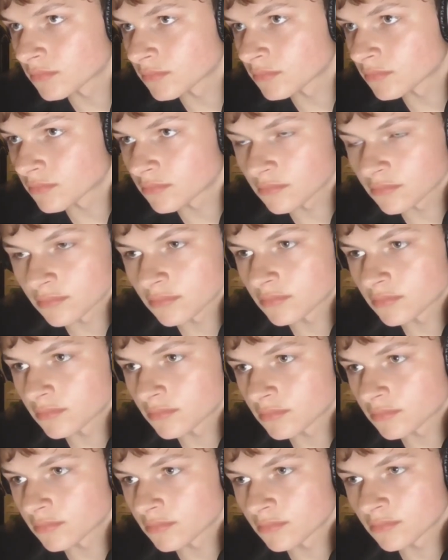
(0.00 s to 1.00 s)
you believe
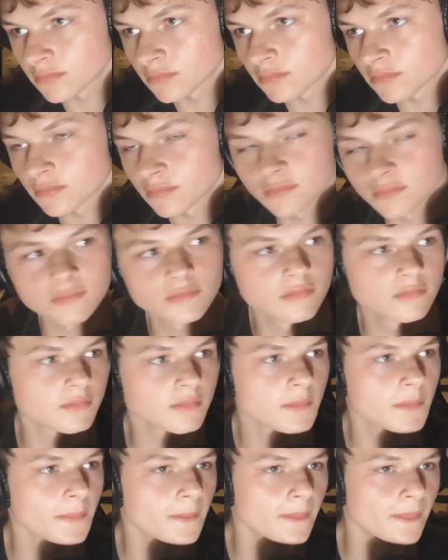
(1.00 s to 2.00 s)
that the definition of the term
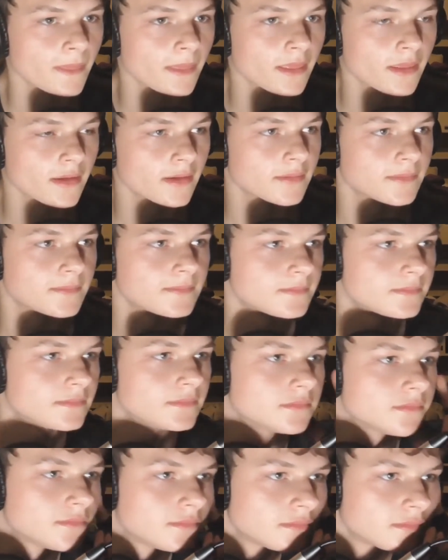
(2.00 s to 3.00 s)
woman essentially means
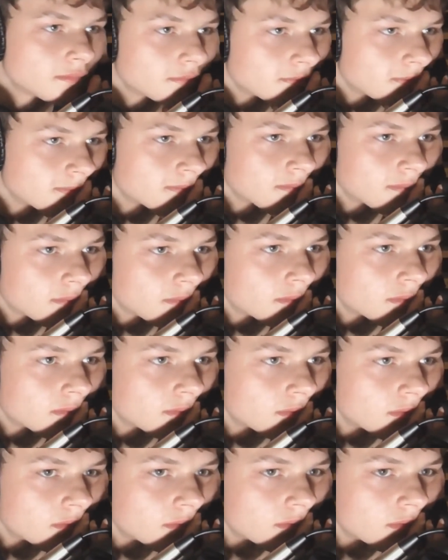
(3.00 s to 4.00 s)
someone who is
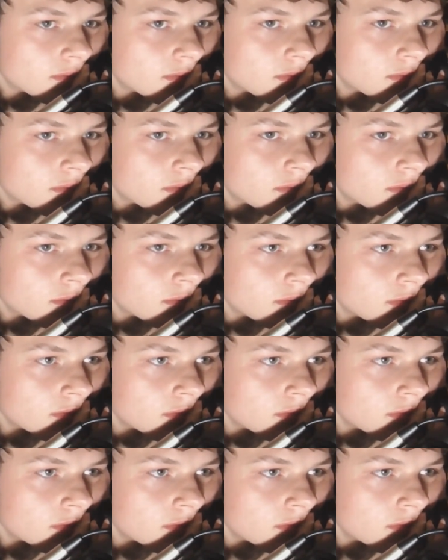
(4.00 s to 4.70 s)
more feminine?